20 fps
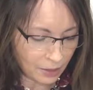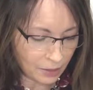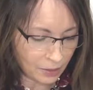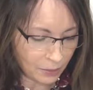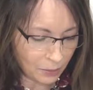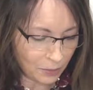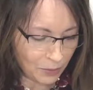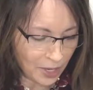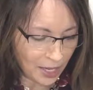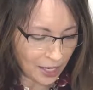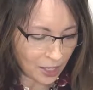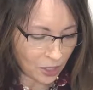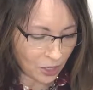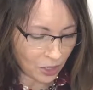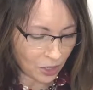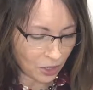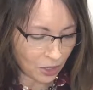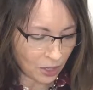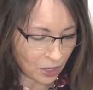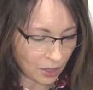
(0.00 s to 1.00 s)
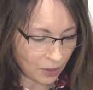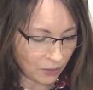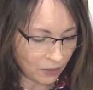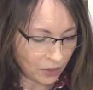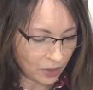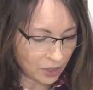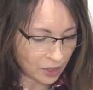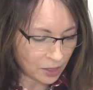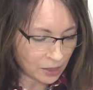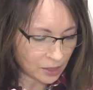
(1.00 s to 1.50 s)
maker of
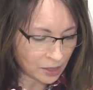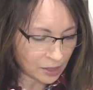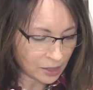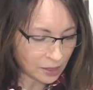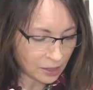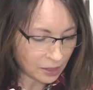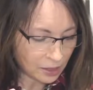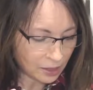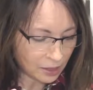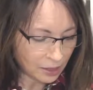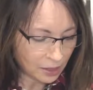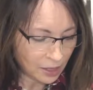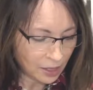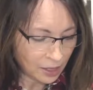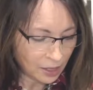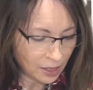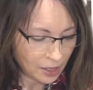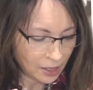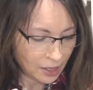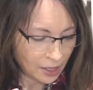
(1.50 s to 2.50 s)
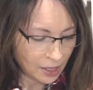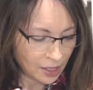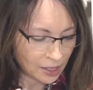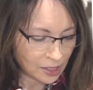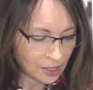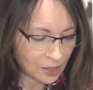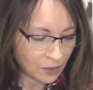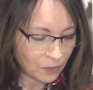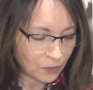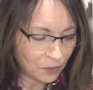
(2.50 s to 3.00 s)
this.
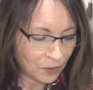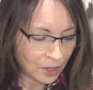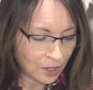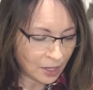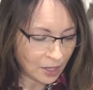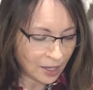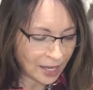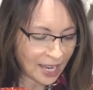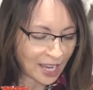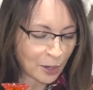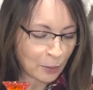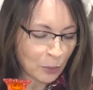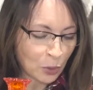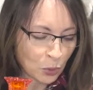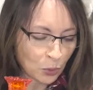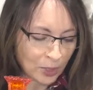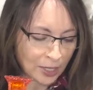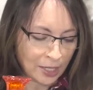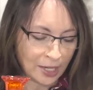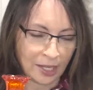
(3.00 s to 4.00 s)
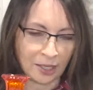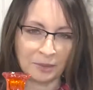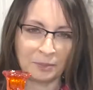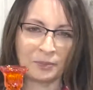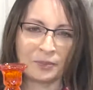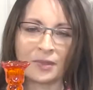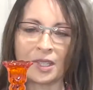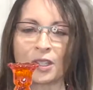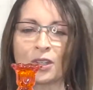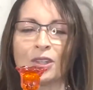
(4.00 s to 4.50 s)
It's Amberina.
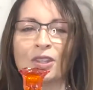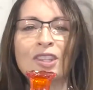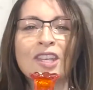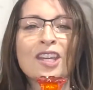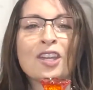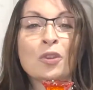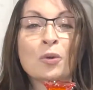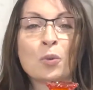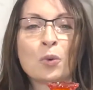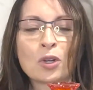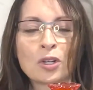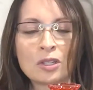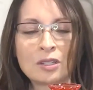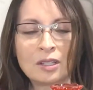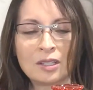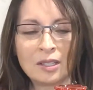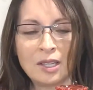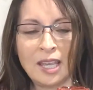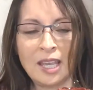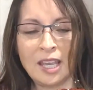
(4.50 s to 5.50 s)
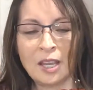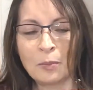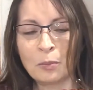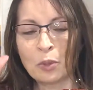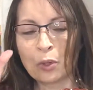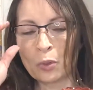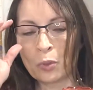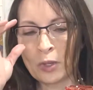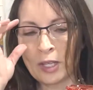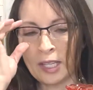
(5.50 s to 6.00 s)
You can think of the word
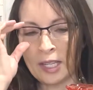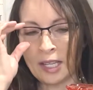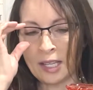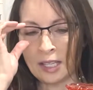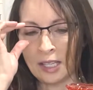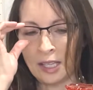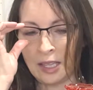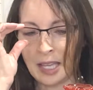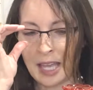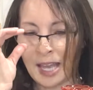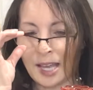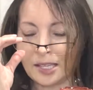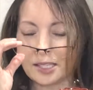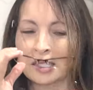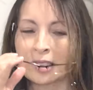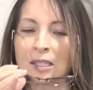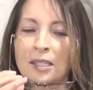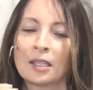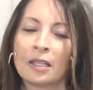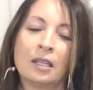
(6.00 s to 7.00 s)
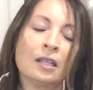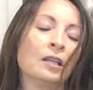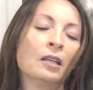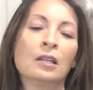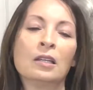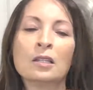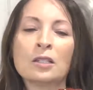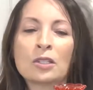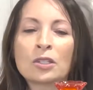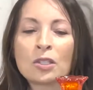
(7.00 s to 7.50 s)
Amberina glass.
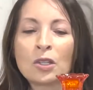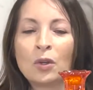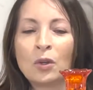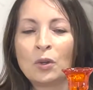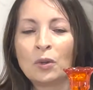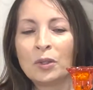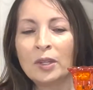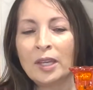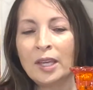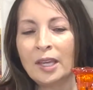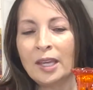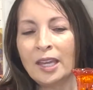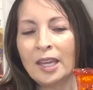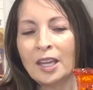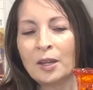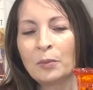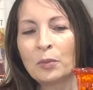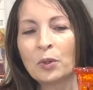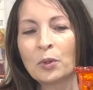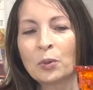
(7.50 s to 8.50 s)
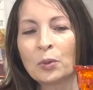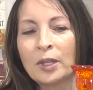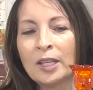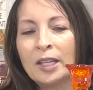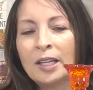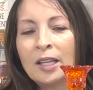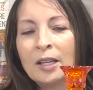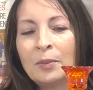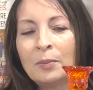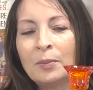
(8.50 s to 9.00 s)
So
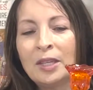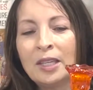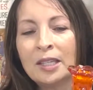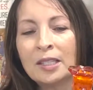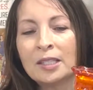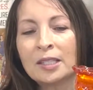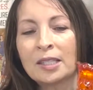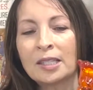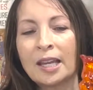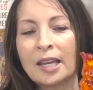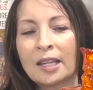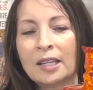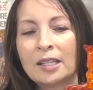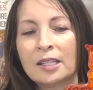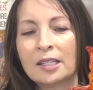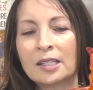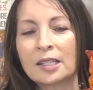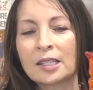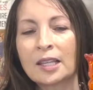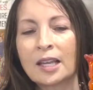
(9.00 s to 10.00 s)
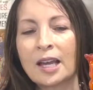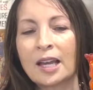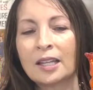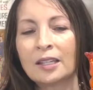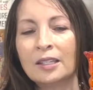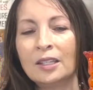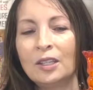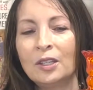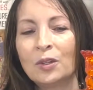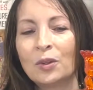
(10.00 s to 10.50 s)
Amberina means that it's
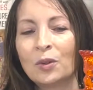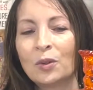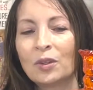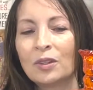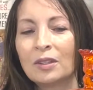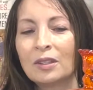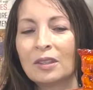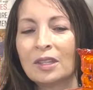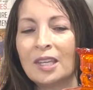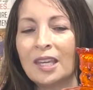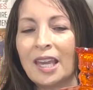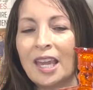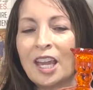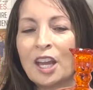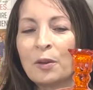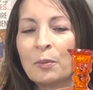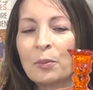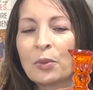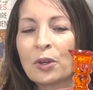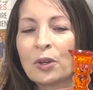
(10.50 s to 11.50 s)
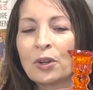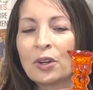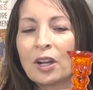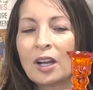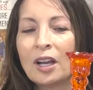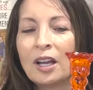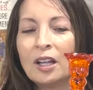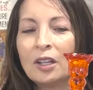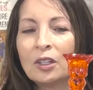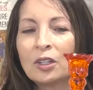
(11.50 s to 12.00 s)
got, you know, the amber
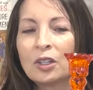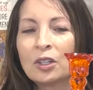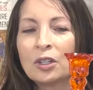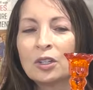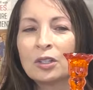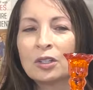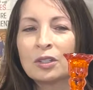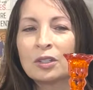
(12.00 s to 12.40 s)
color